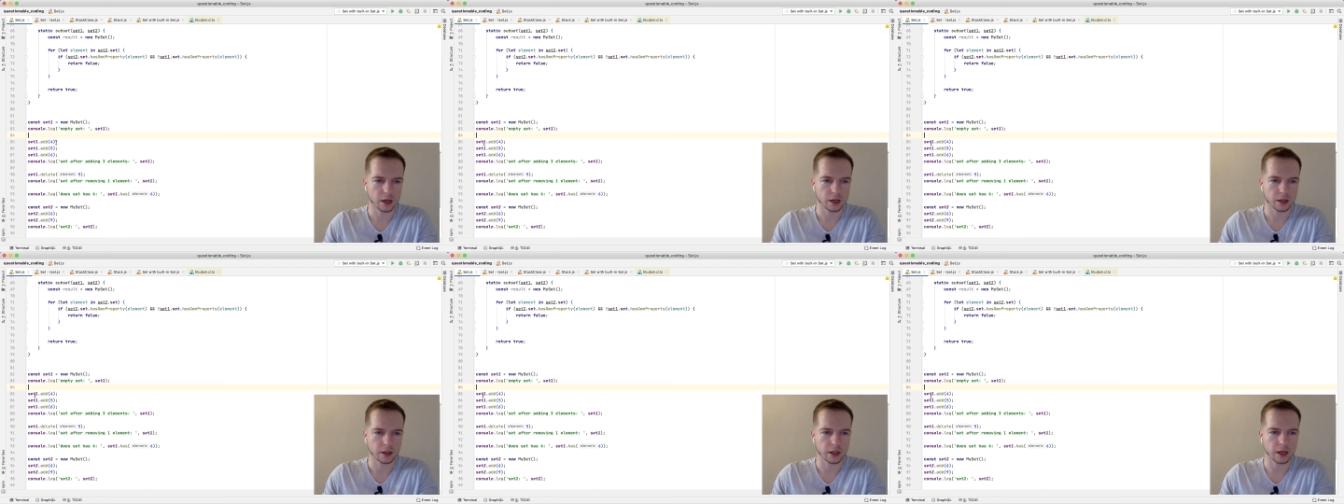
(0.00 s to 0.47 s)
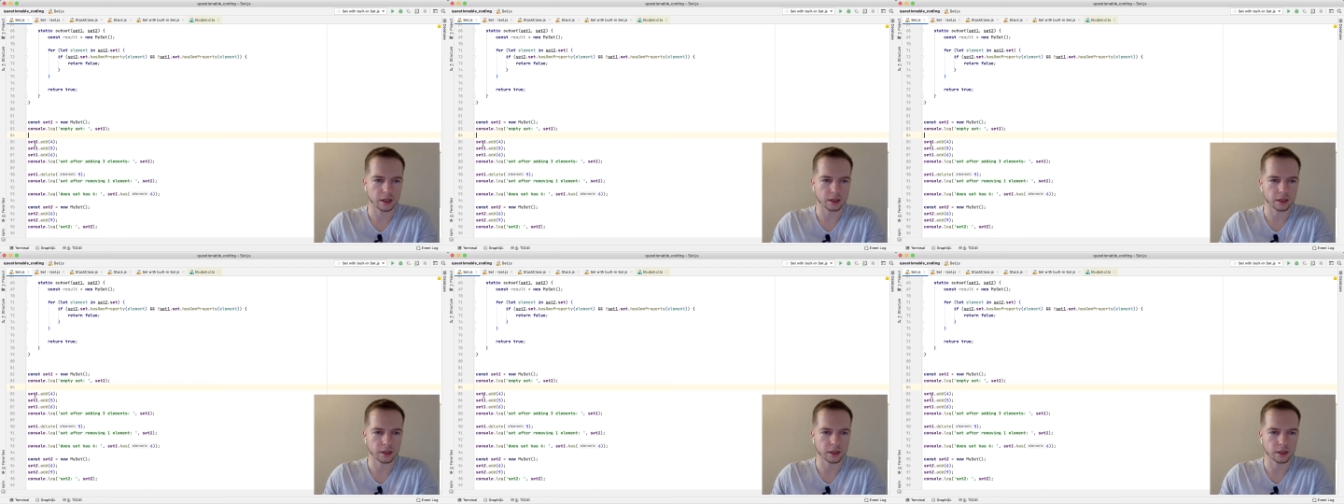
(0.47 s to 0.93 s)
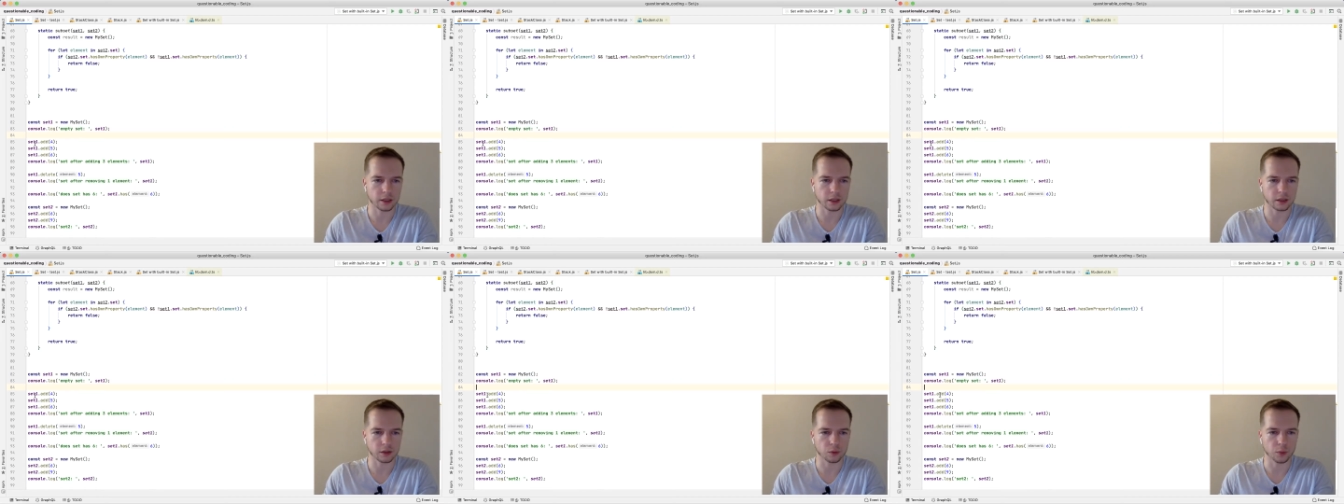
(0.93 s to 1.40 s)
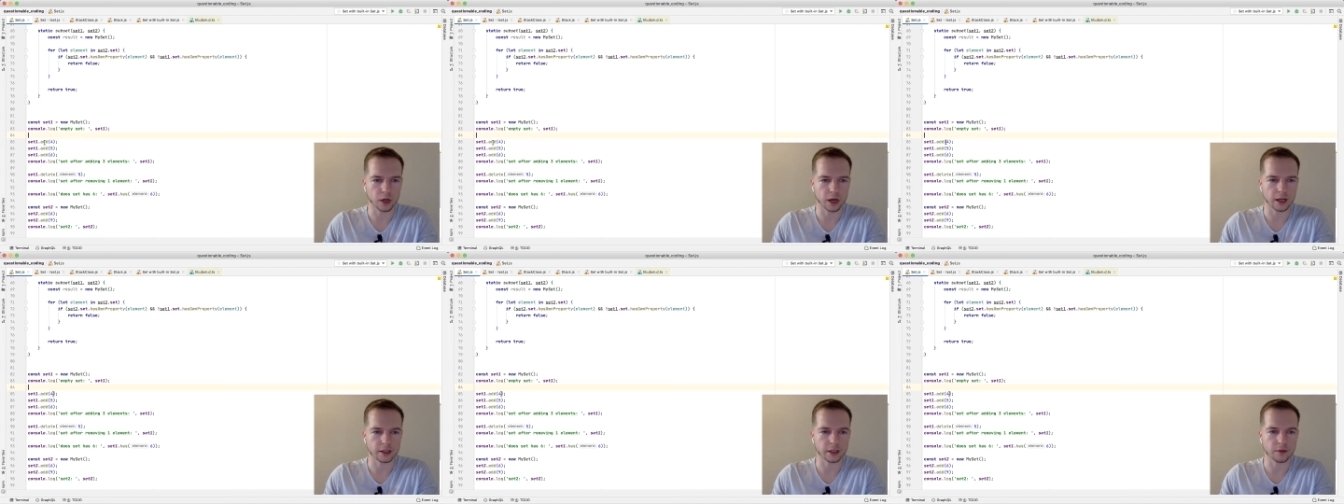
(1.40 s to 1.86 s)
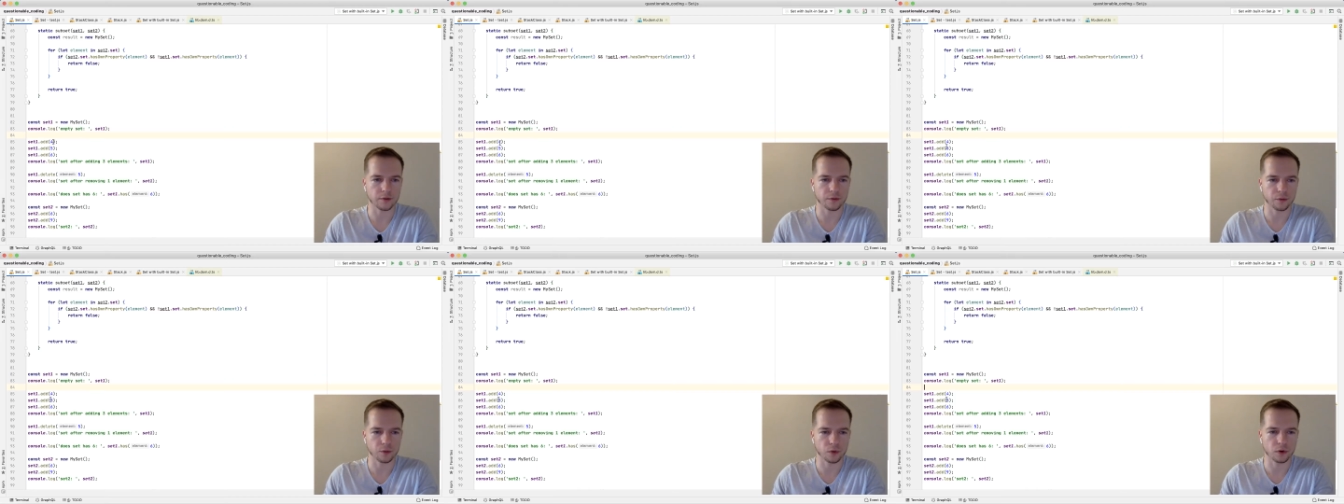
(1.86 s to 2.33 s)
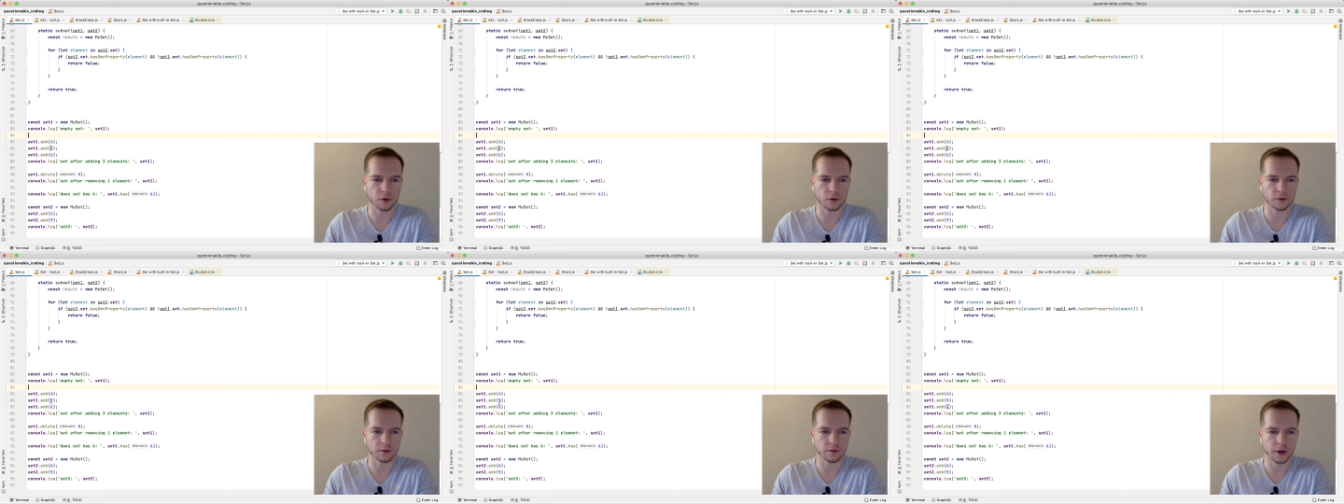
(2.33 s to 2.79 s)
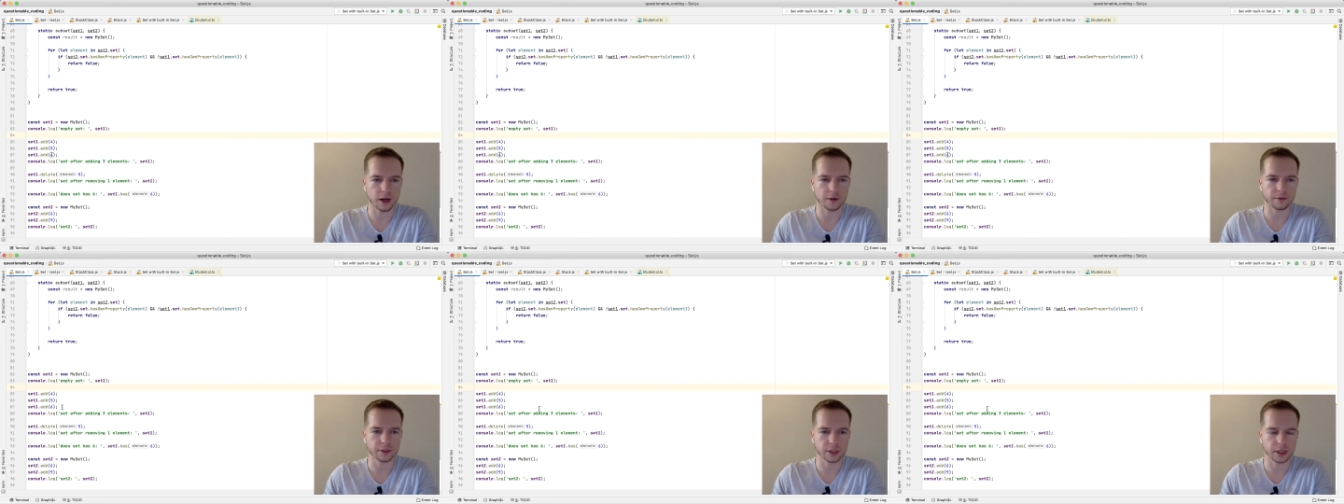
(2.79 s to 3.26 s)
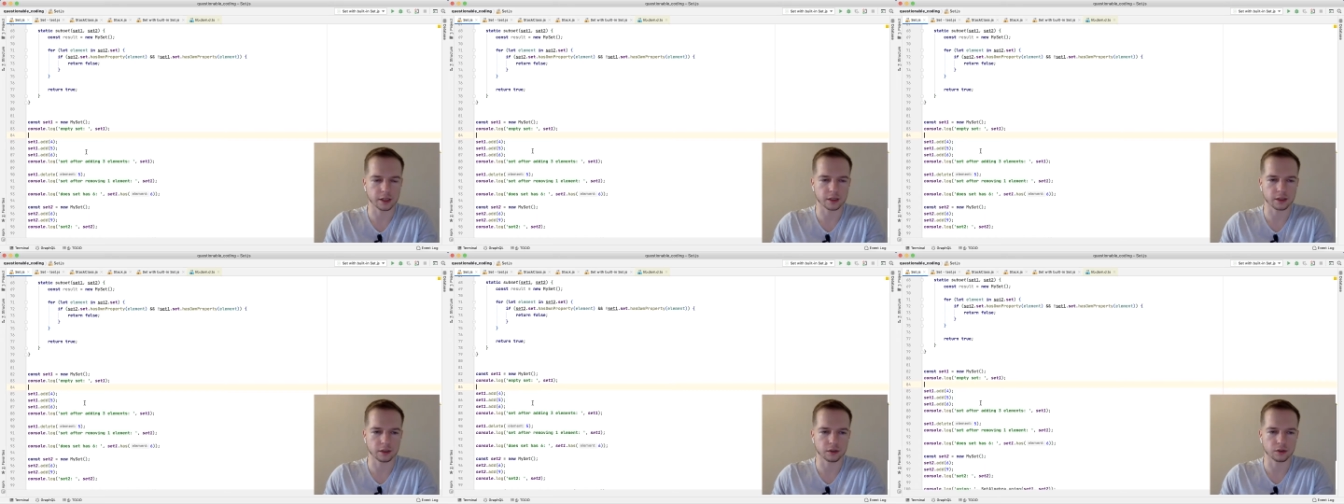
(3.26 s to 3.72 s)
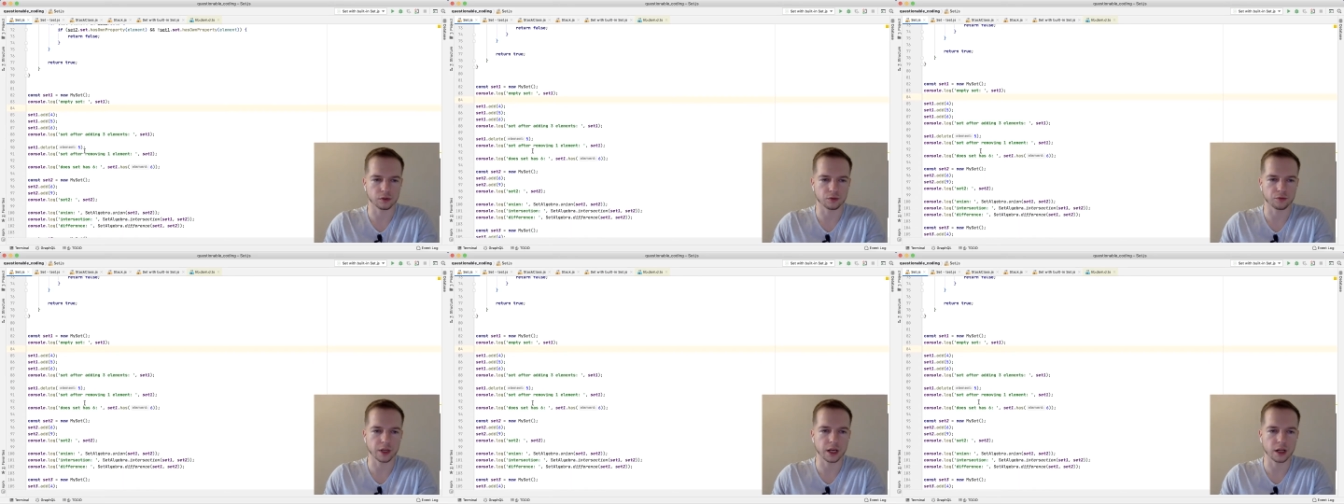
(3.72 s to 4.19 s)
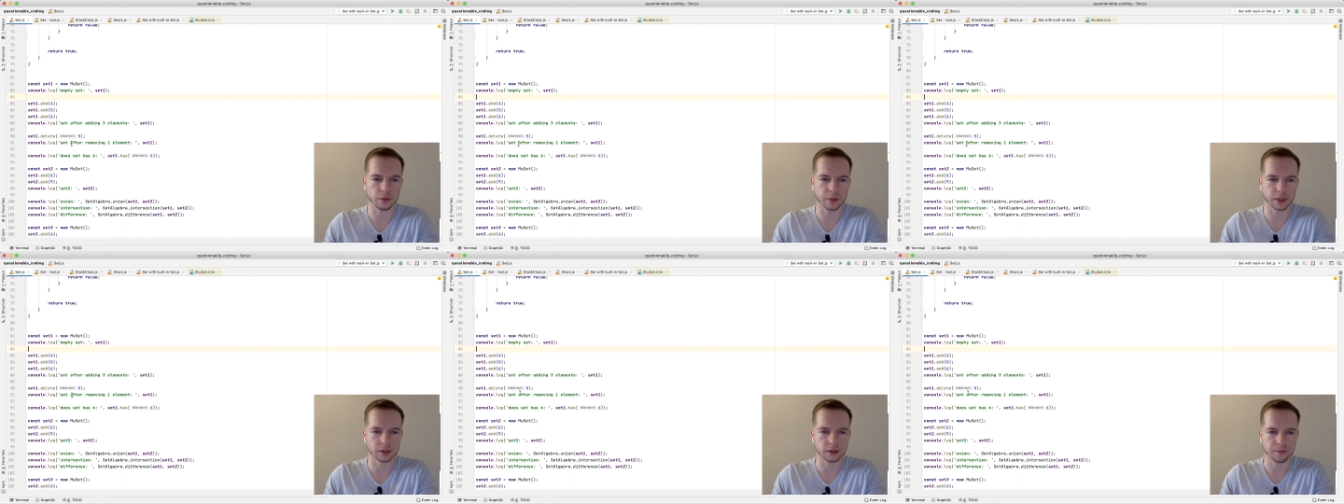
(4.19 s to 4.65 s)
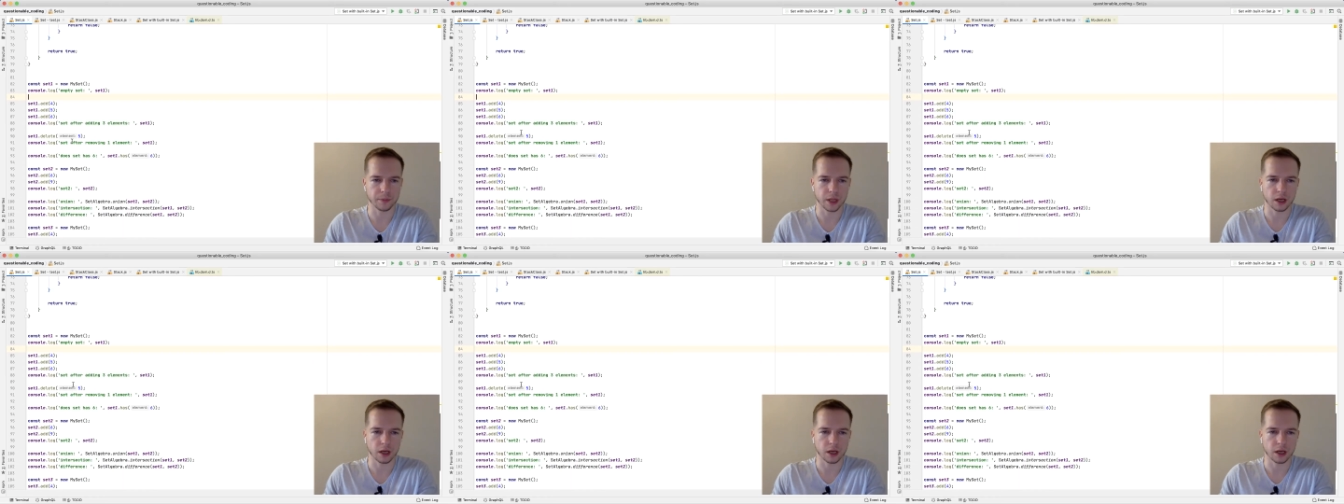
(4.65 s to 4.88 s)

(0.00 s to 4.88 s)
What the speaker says: Then we're adding 4, 5, 6, so 3 elements,